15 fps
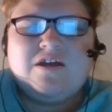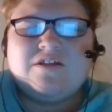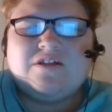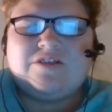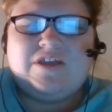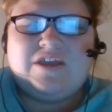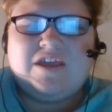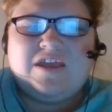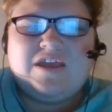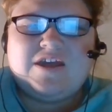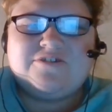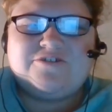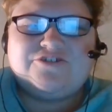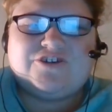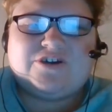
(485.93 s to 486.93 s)
The Lincoln
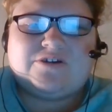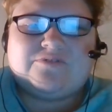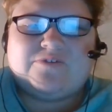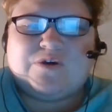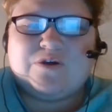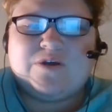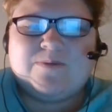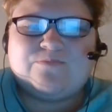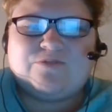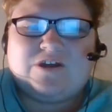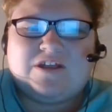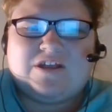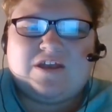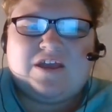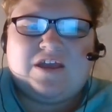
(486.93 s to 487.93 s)
County Sheriff William
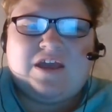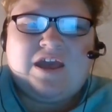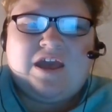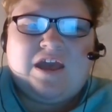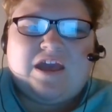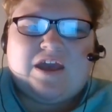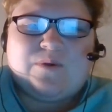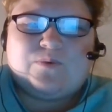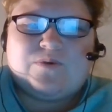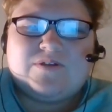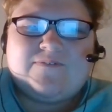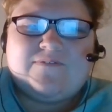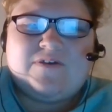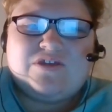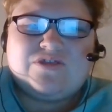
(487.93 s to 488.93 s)
Brady and one
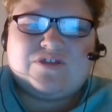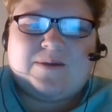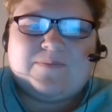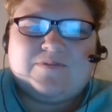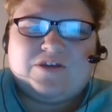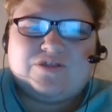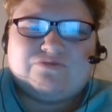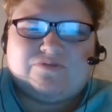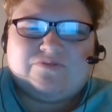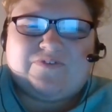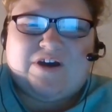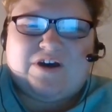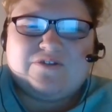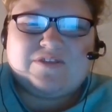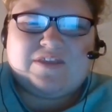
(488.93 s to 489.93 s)
of his deputies were
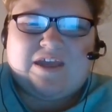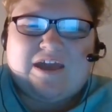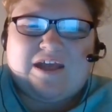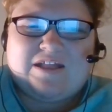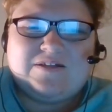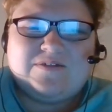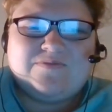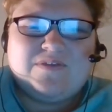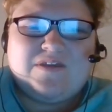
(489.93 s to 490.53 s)
found dead,